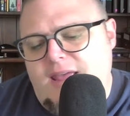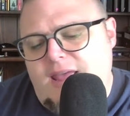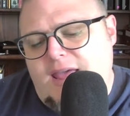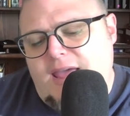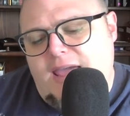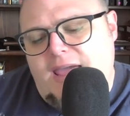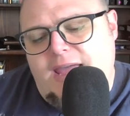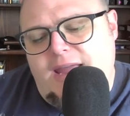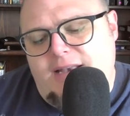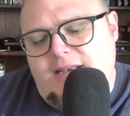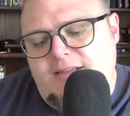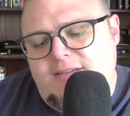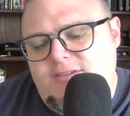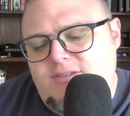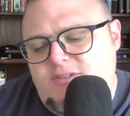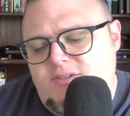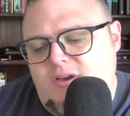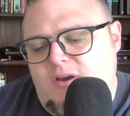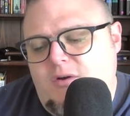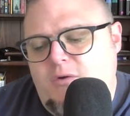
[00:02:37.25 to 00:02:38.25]
And
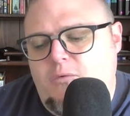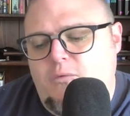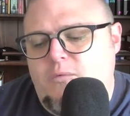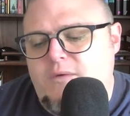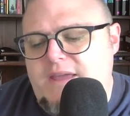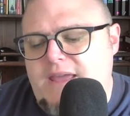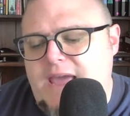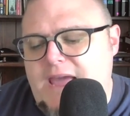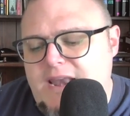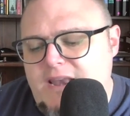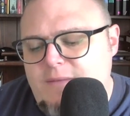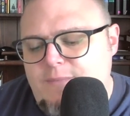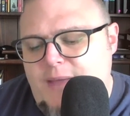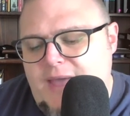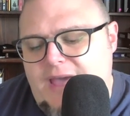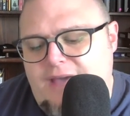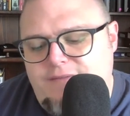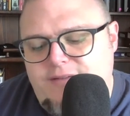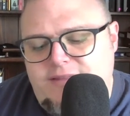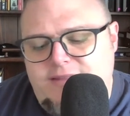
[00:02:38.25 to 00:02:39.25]
so we end up
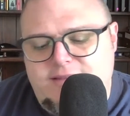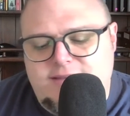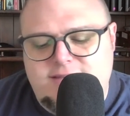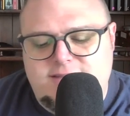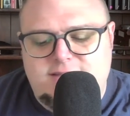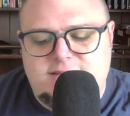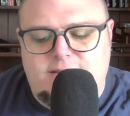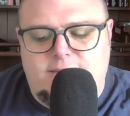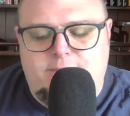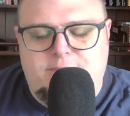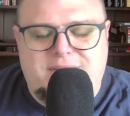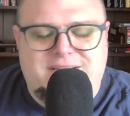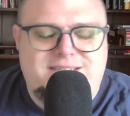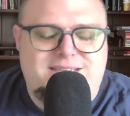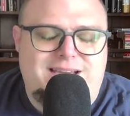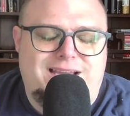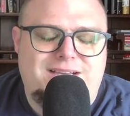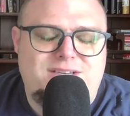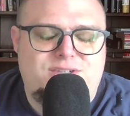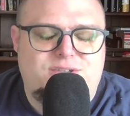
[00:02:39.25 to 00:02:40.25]
having this
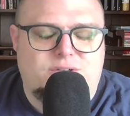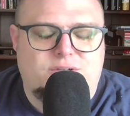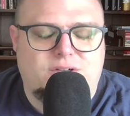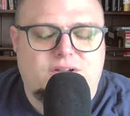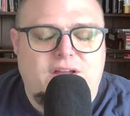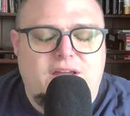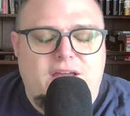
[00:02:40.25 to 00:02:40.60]
potential